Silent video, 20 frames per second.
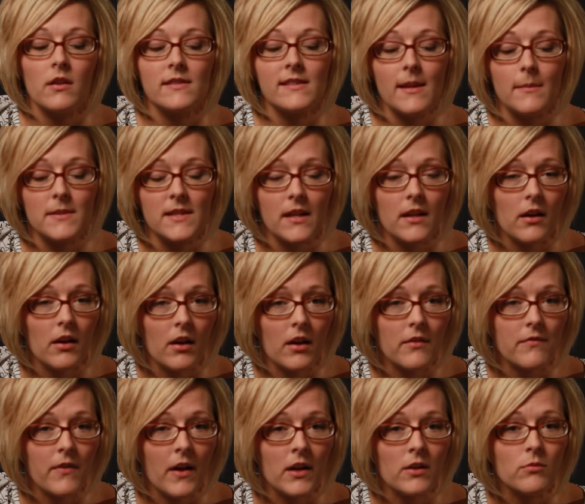subsidiary
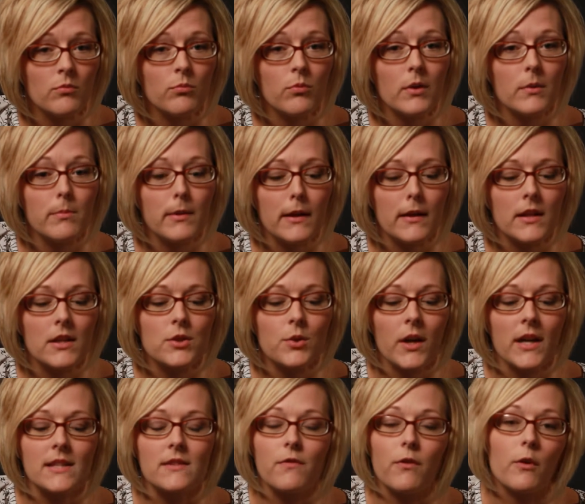fund would be the
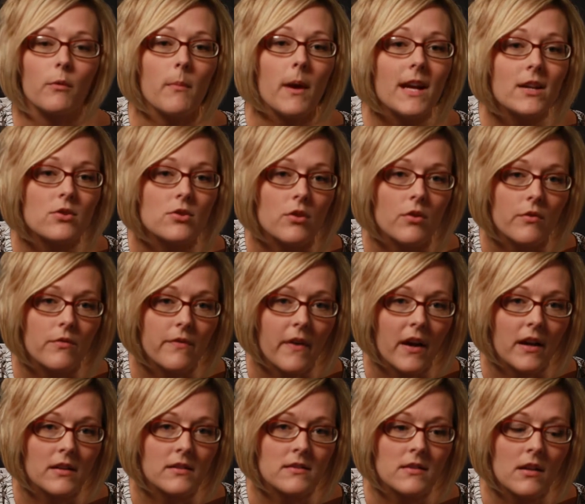Transformational
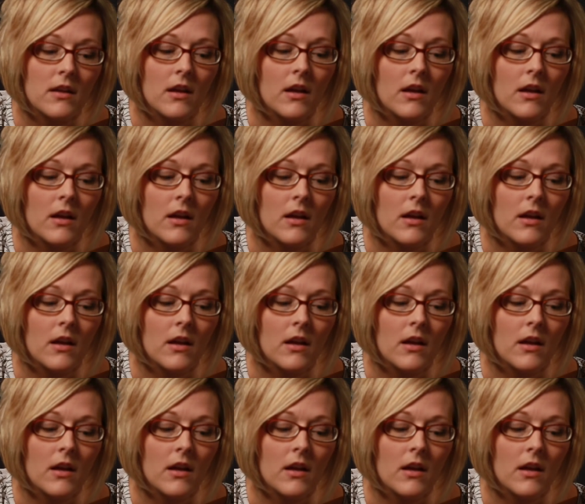Fund.